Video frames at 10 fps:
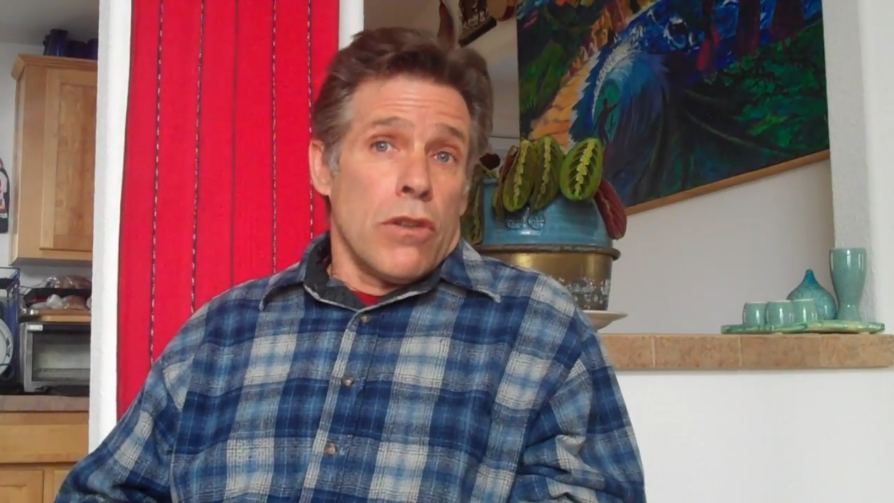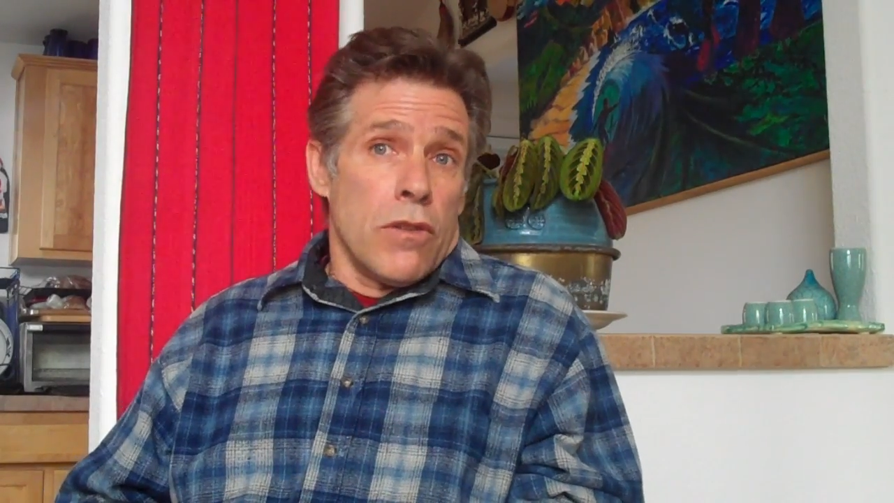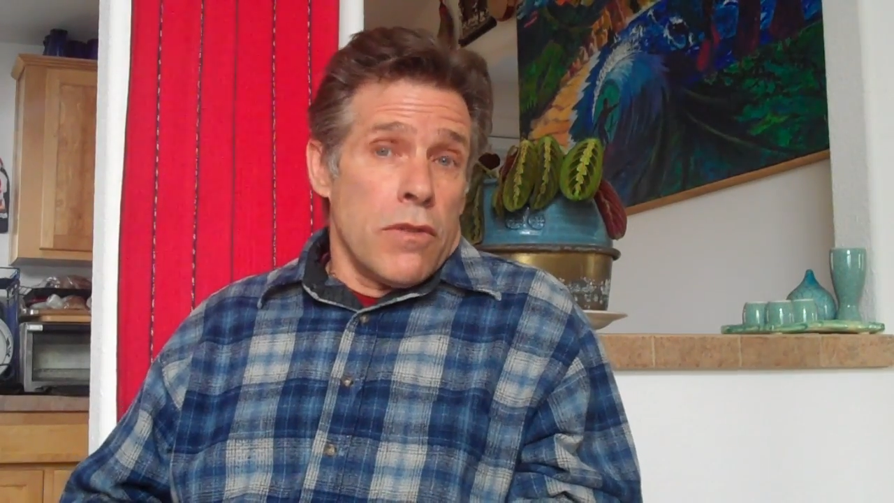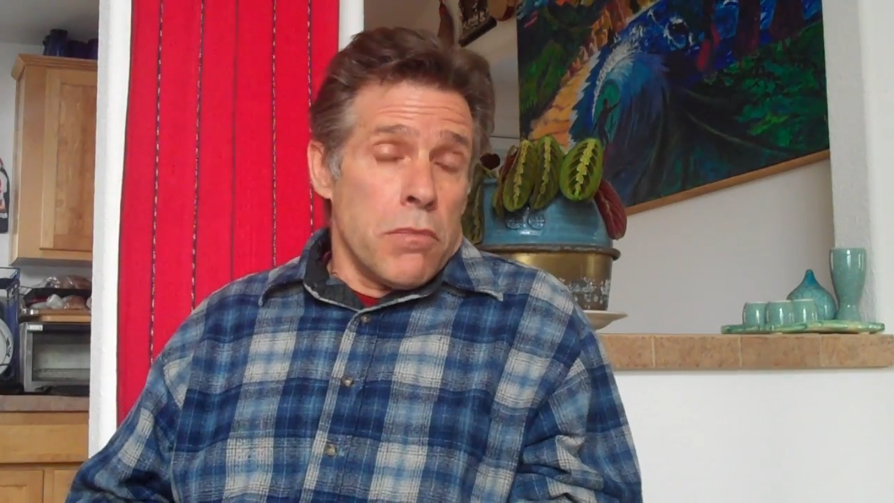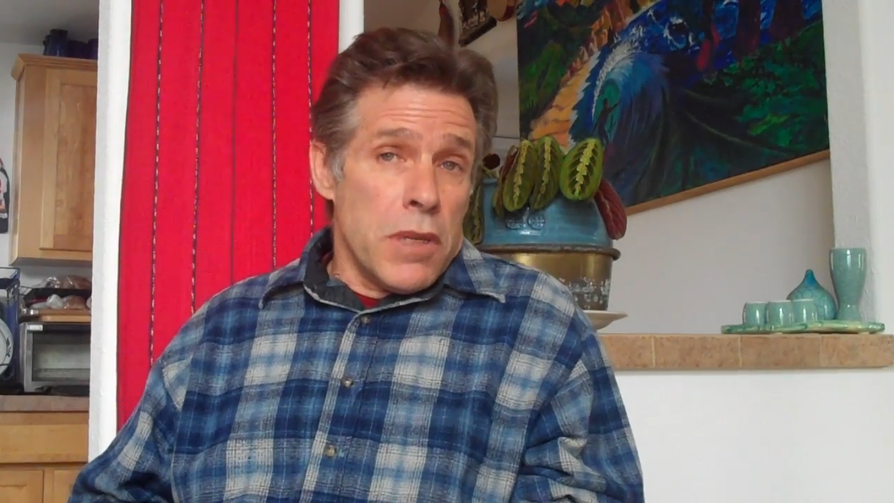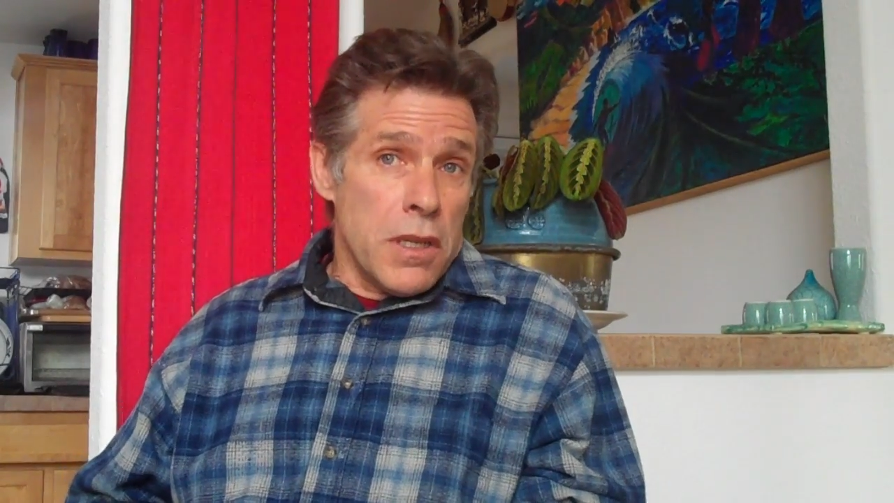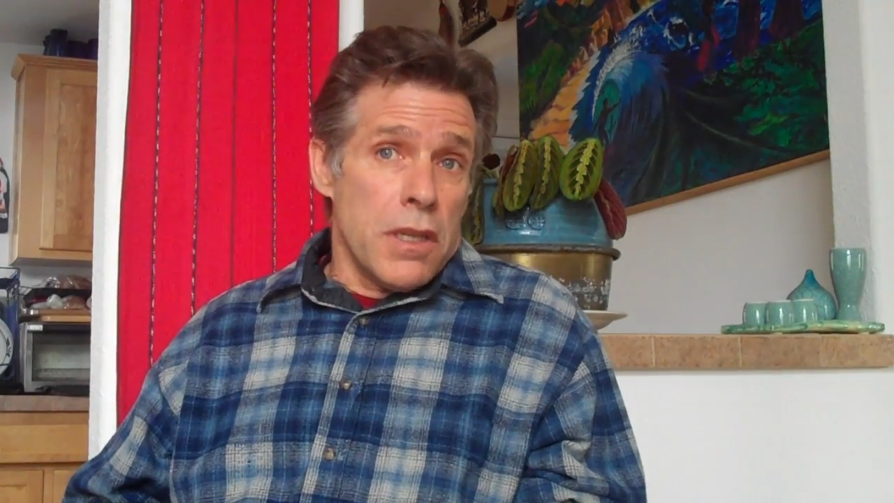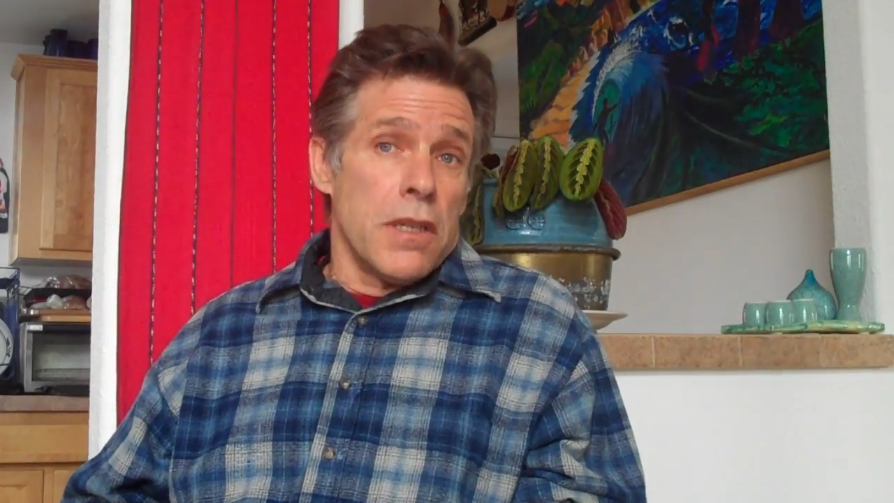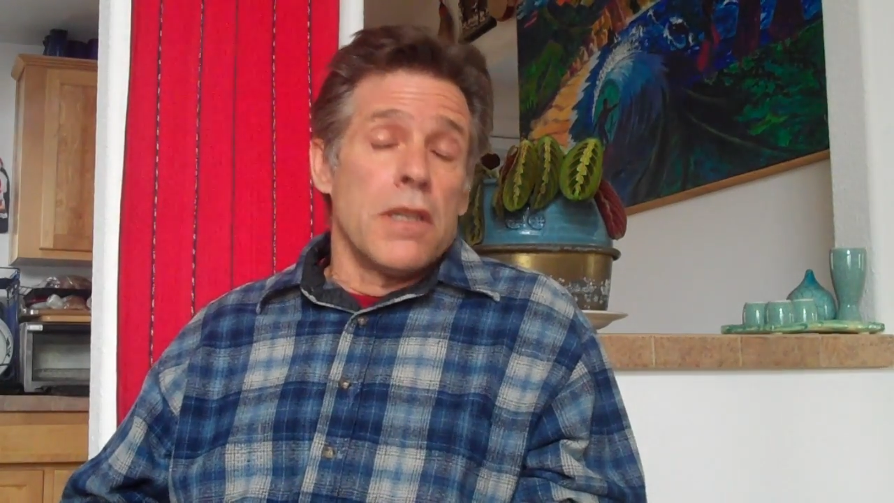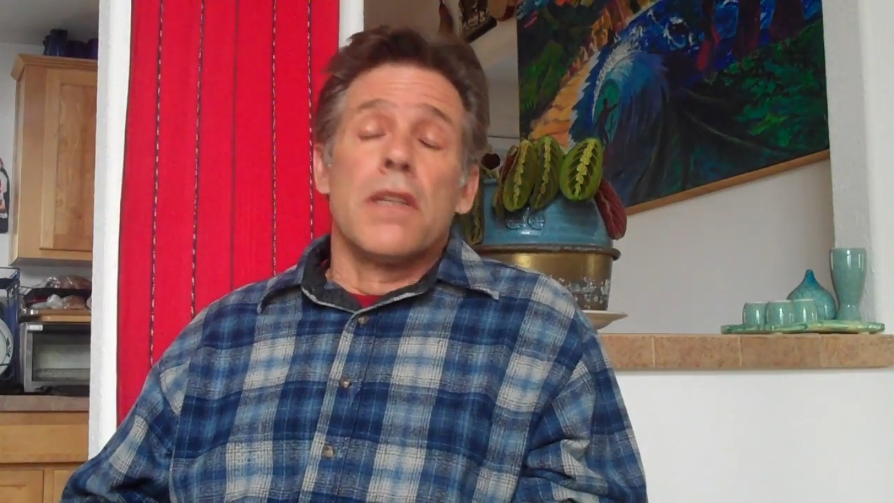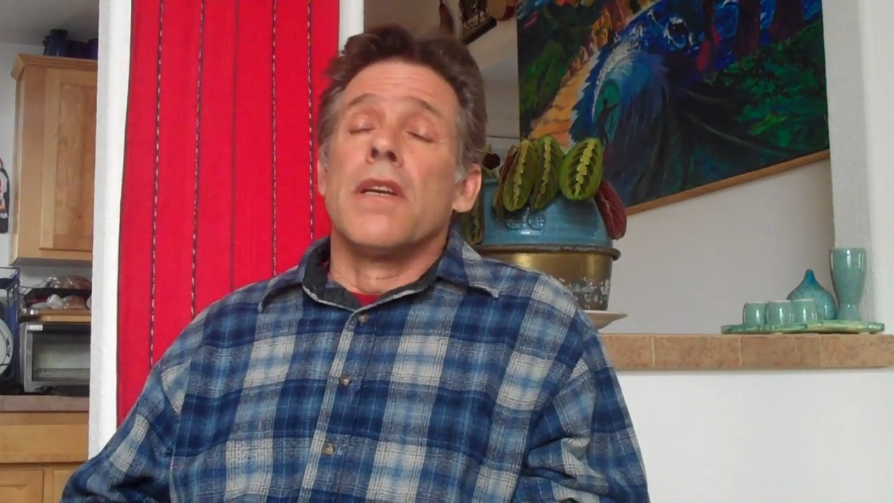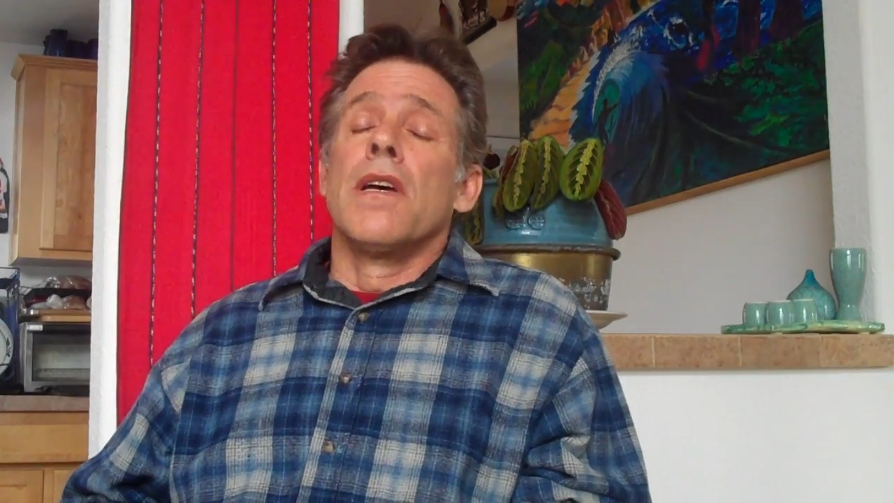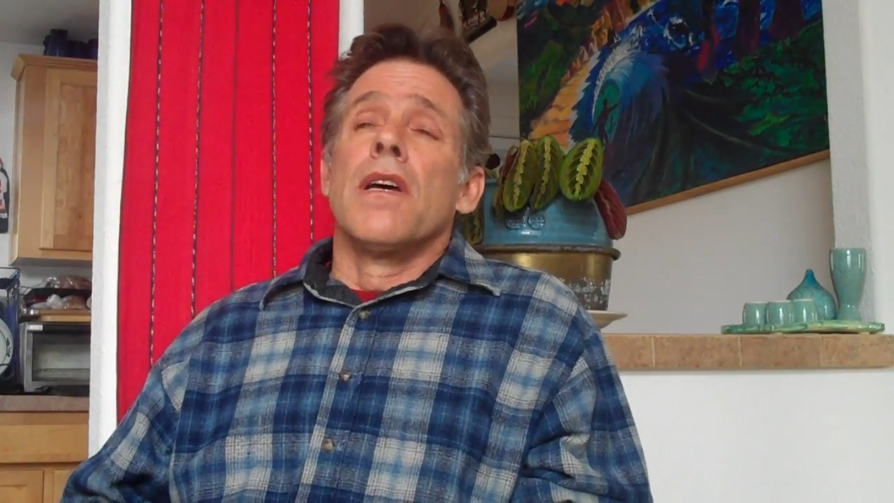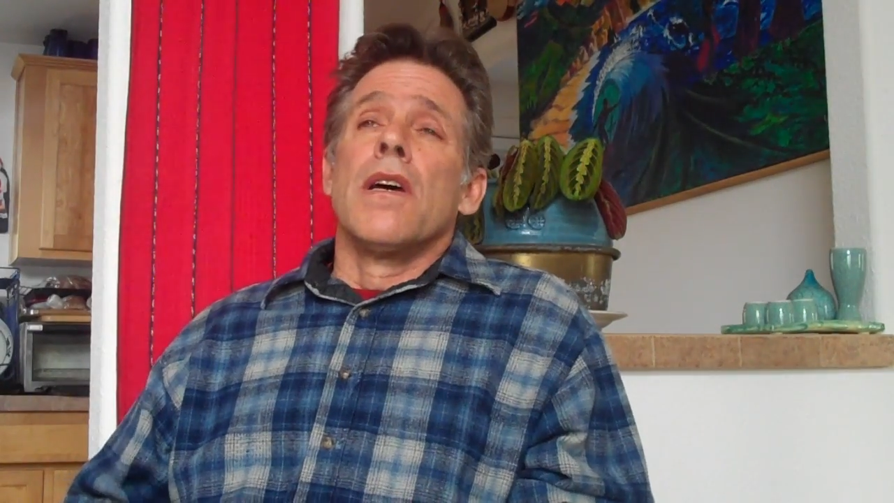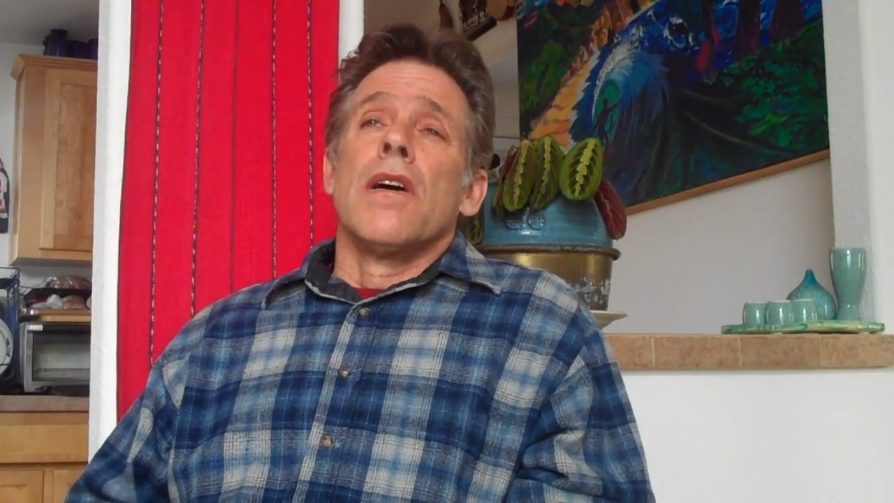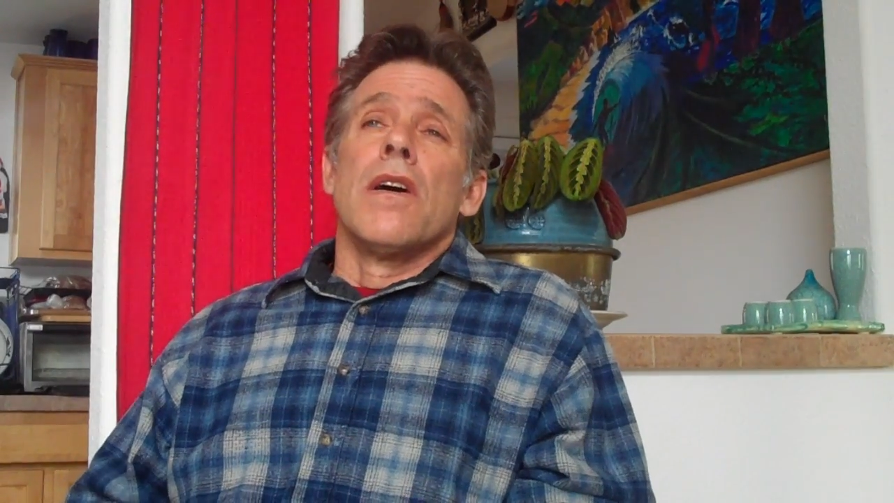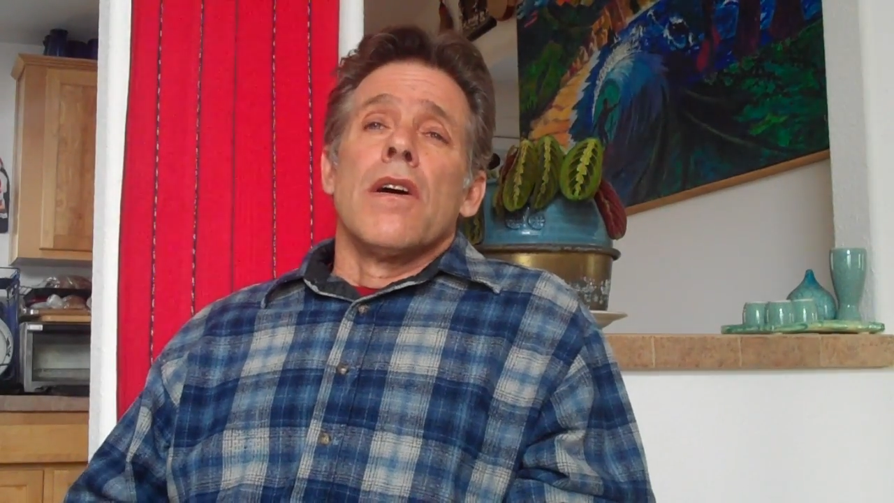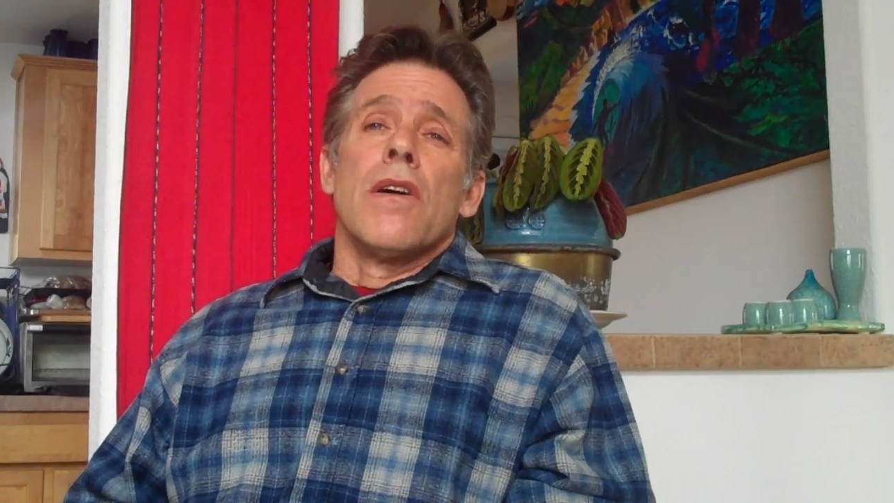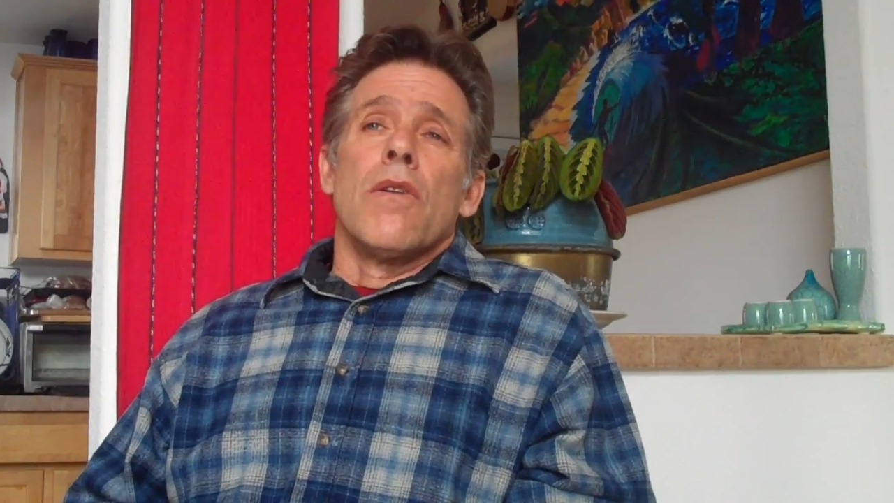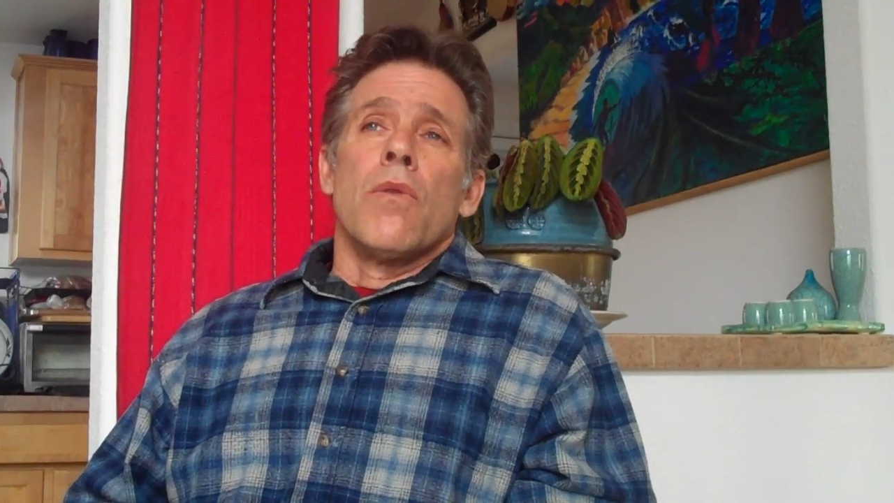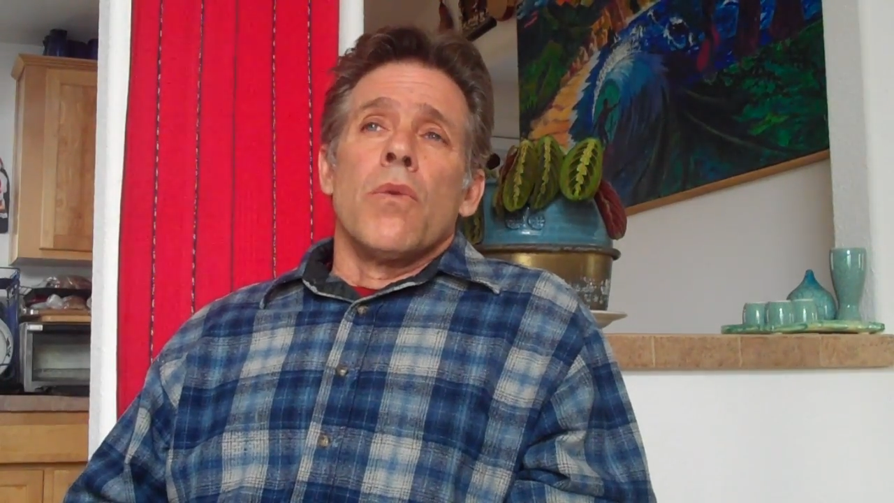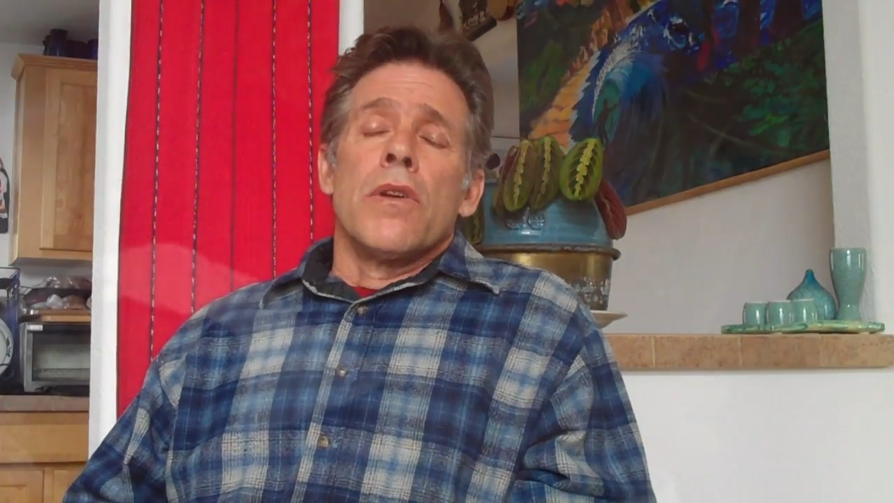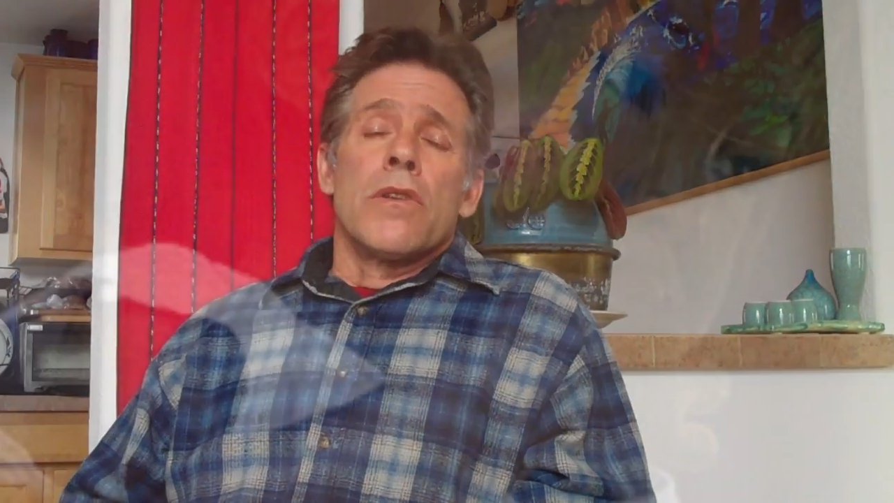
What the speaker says: of the media, we are